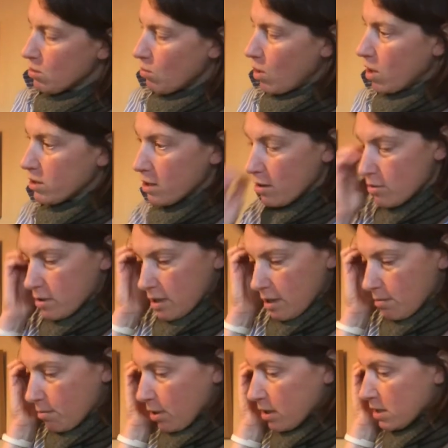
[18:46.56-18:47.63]
wild oats
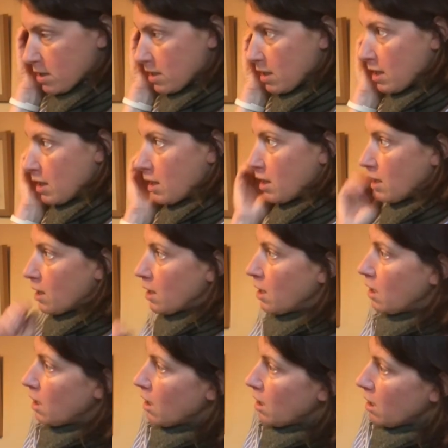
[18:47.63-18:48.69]
in, but
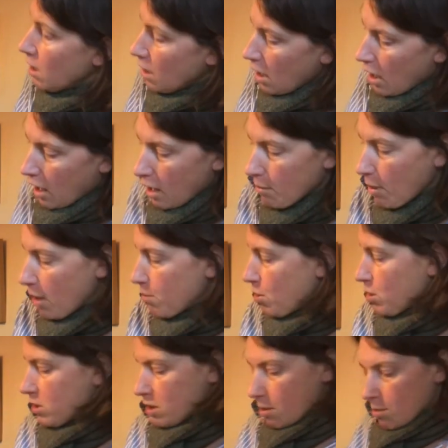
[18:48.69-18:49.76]
I might put
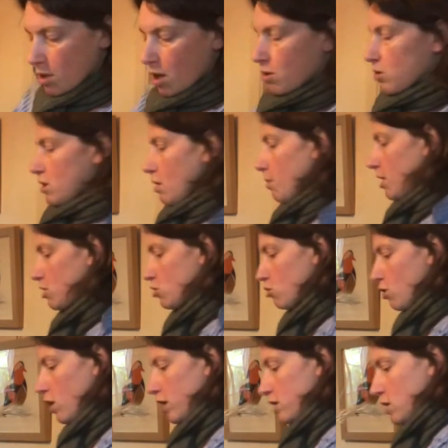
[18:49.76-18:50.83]
some of those, I might
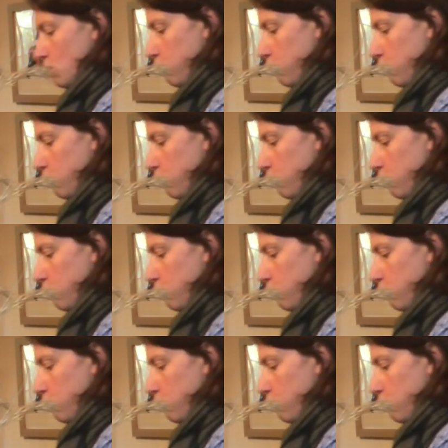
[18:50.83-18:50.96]
try just